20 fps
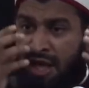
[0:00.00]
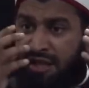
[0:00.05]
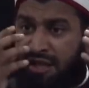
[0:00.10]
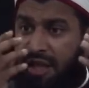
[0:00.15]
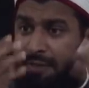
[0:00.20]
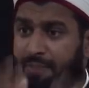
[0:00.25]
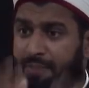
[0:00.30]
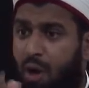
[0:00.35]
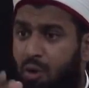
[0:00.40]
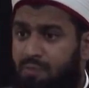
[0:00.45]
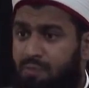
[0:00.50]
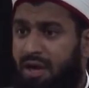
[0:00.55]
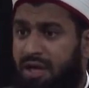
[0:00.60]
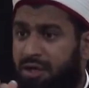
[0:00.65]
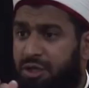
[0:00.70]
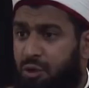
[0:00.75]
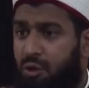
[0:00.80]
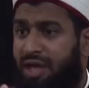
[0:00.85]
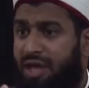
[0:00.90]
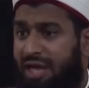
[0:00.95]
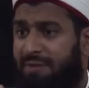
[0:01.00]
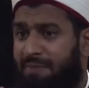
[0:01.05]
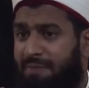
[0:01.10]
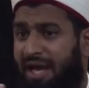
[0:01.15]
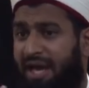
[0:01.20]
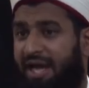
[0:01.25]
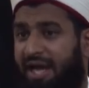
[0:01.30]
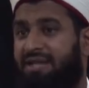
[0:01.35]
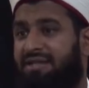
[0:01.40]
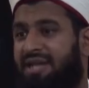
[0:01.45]
The moment you get
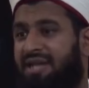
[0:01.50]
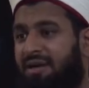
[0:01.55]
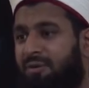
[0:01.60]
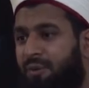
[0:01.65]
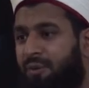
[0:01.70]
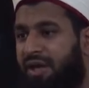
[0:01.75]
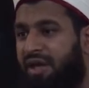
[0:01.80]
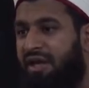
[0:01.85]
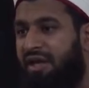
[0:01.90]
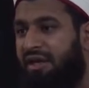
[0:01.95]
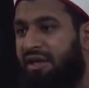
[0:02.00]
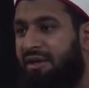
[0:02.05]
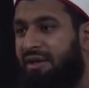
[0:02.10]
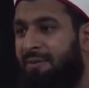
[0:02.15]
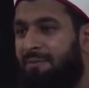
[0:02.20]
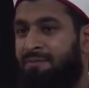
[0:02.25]
behind that wheel,